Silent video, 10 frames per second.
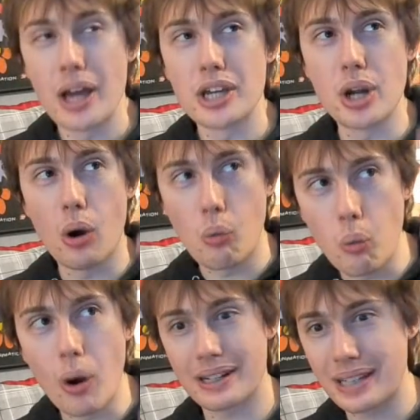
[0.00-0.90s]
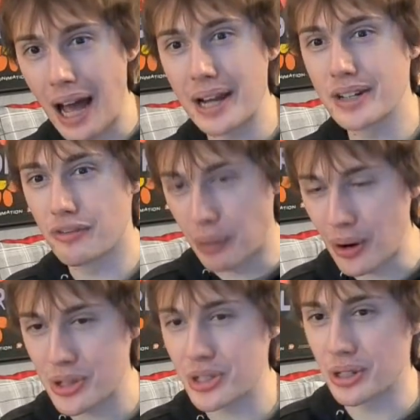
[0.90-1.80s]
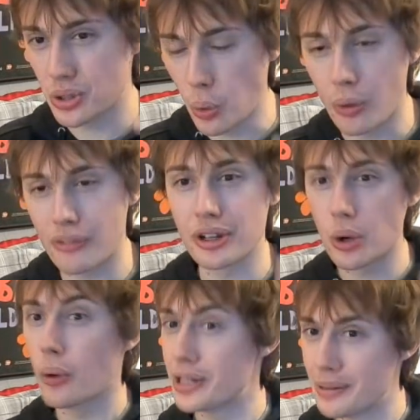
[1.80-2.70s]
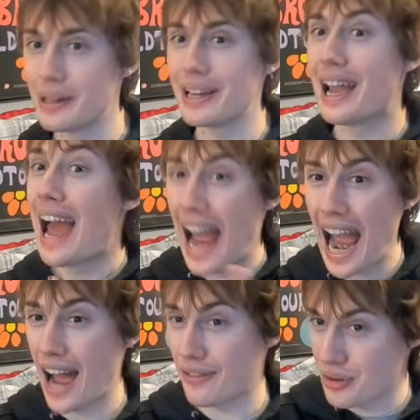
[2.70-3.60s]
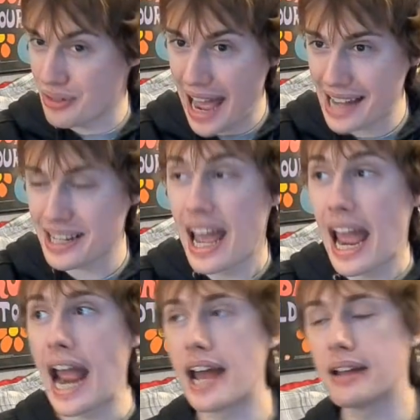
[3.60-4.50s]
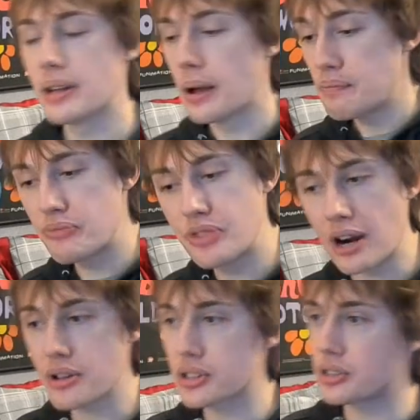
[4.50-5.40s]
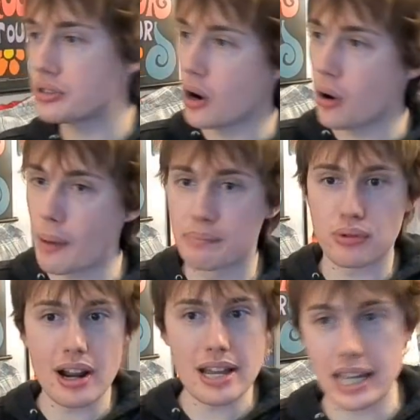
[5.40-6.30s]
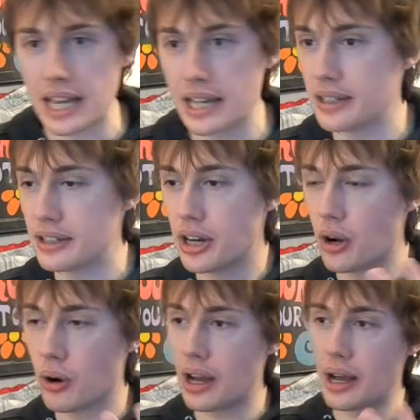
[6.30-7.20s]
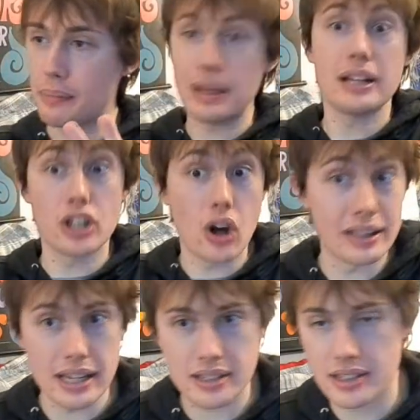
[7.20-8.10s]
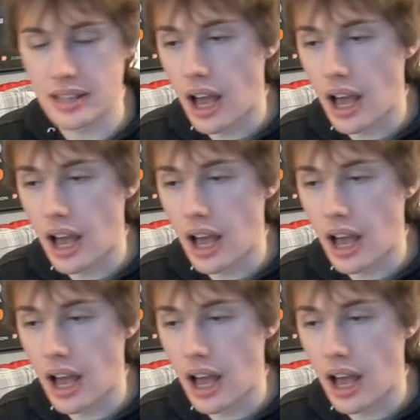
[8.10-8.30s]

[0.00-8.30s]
You know, what kind of person is Thorfinn going to be story after that. And there's, you know, a break in, you know, opinion on this.